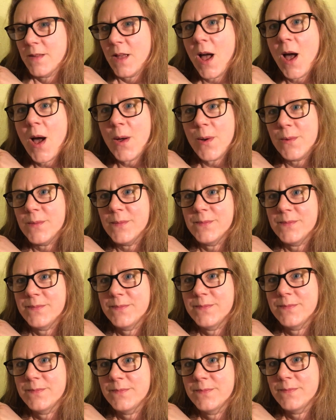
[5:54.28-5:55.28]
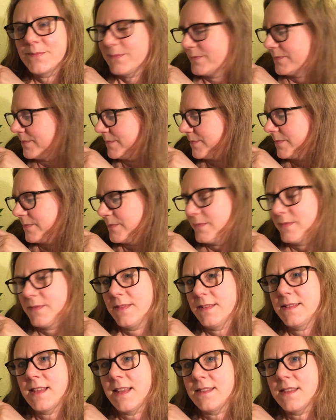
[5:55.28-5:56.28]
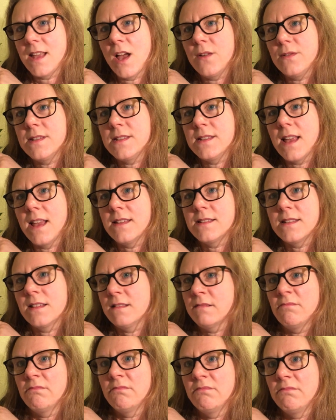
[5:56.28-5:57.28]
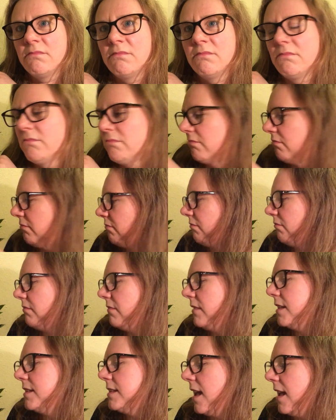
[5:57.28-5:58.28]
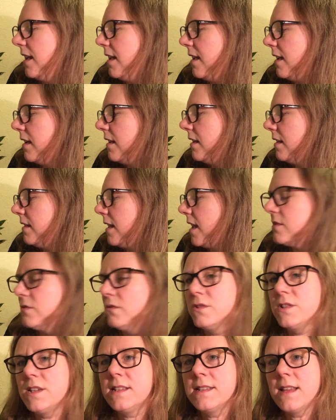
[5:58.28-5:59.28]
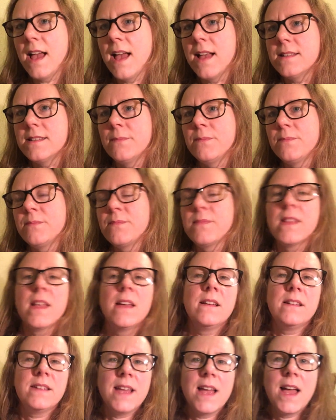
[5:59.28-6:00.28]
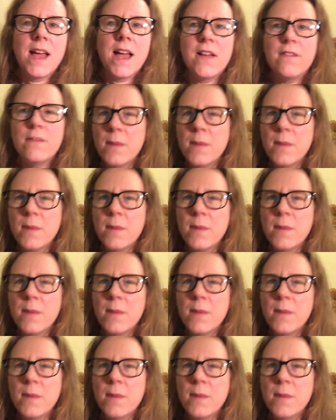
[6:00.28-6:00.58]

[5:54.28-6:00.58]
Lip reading: "Oh," said the hostess. Is that it? That's all she said. Yeah, it